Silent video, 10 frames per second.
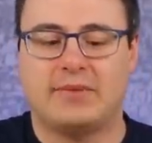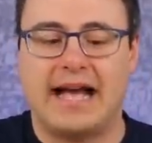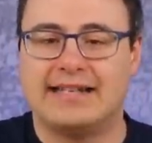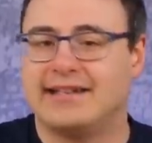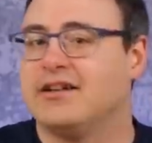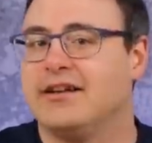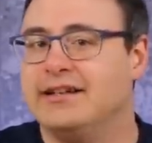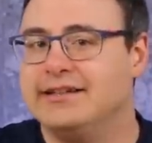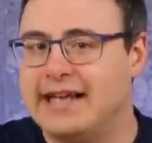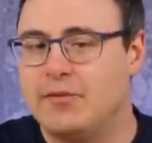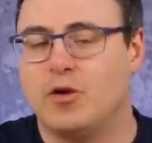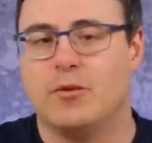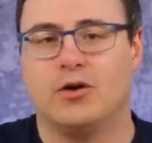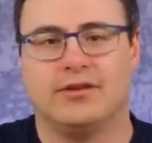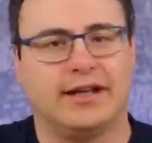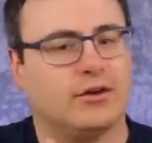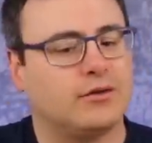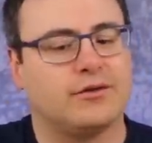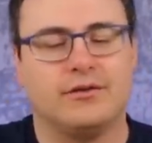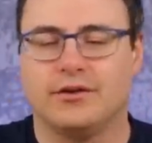as they're in demo mode, and they go
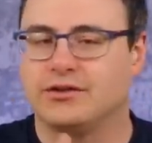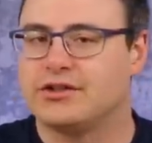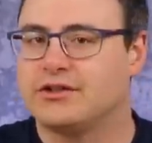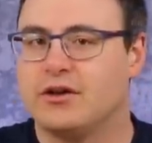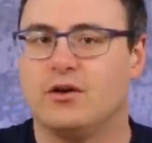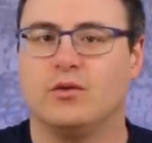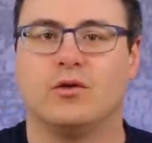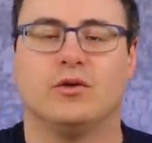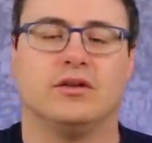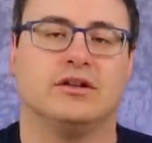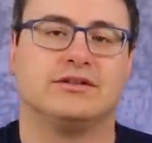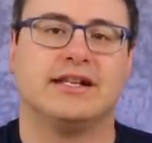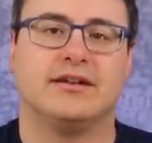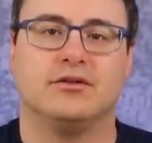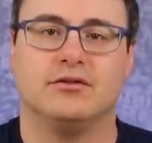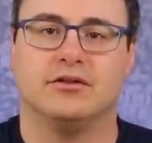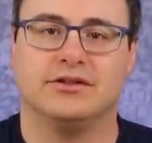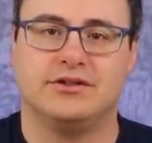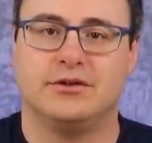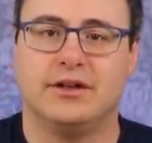through those slow rollouts that Google
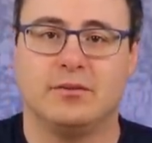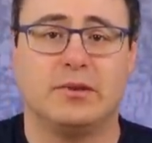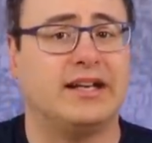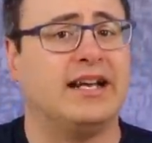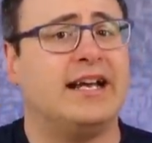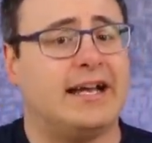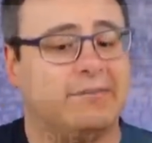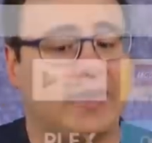is doing. But if